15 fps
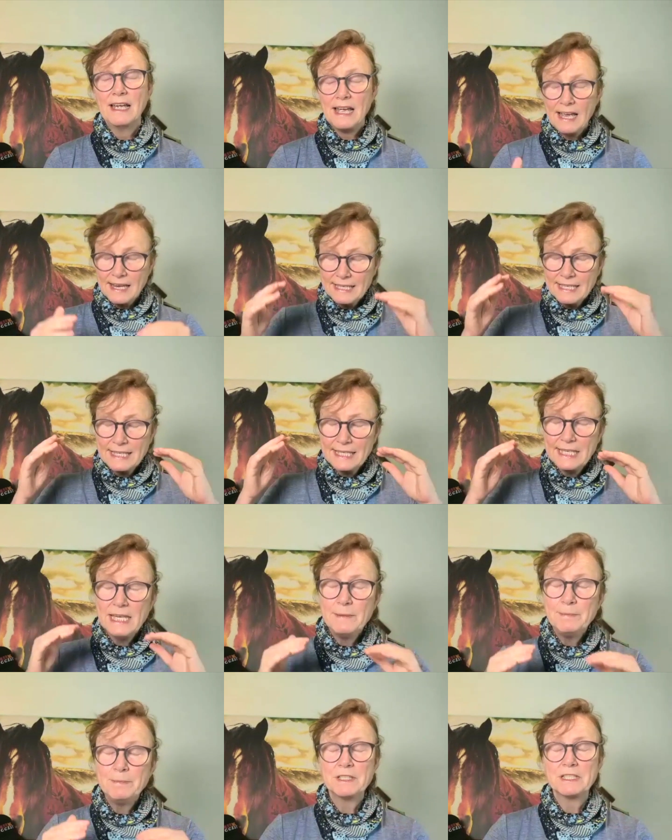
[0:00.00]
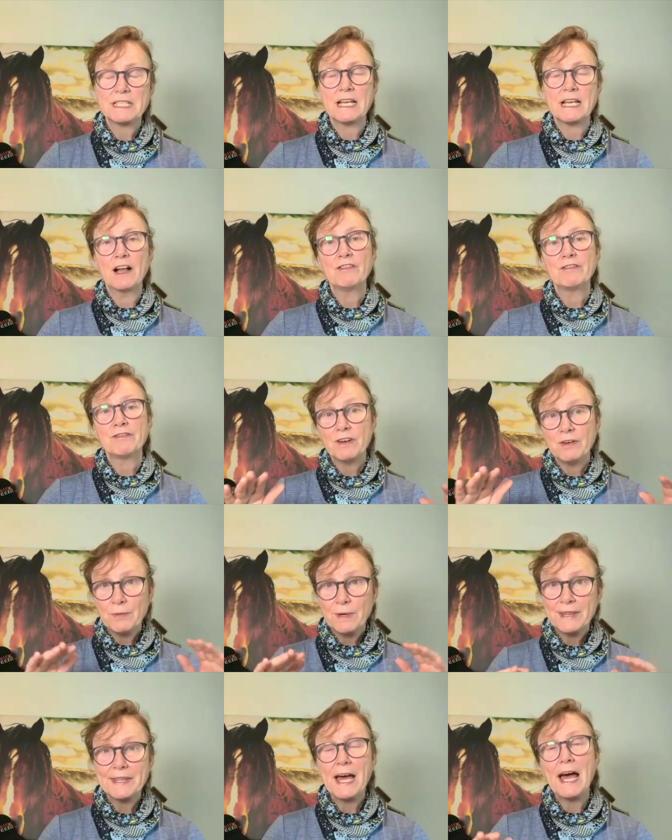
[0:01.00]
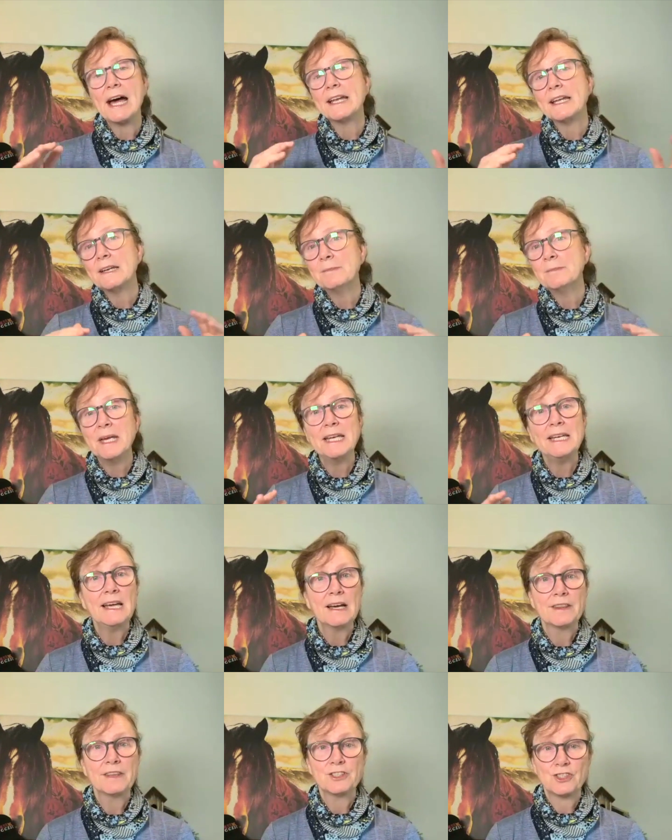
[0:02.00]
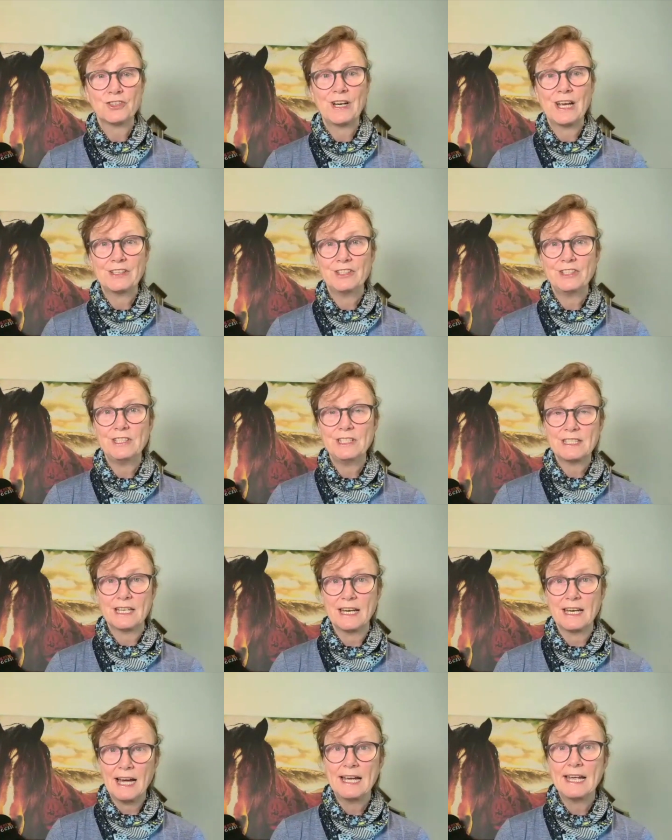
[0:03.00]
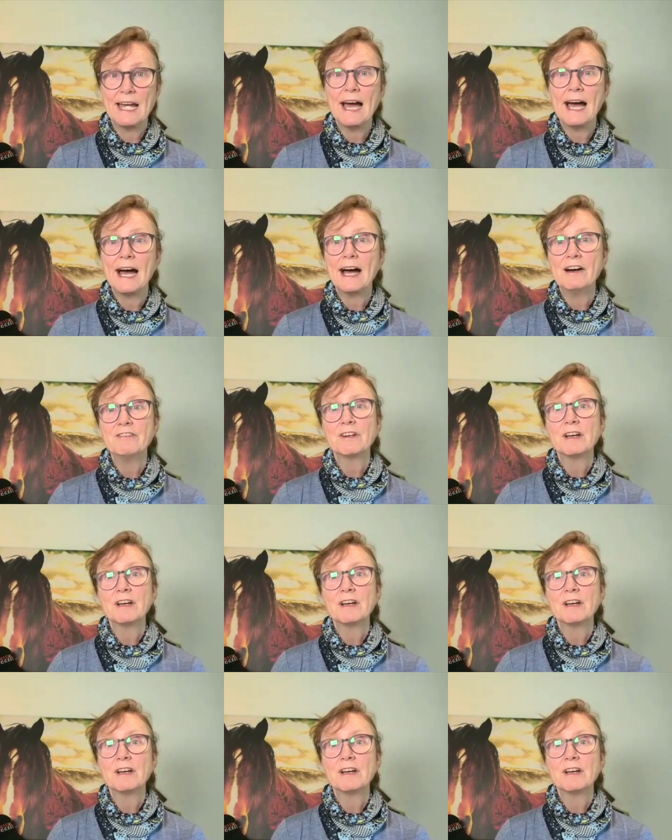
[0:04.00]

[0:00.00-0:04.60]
And keep yourself with that and many other strategies that I have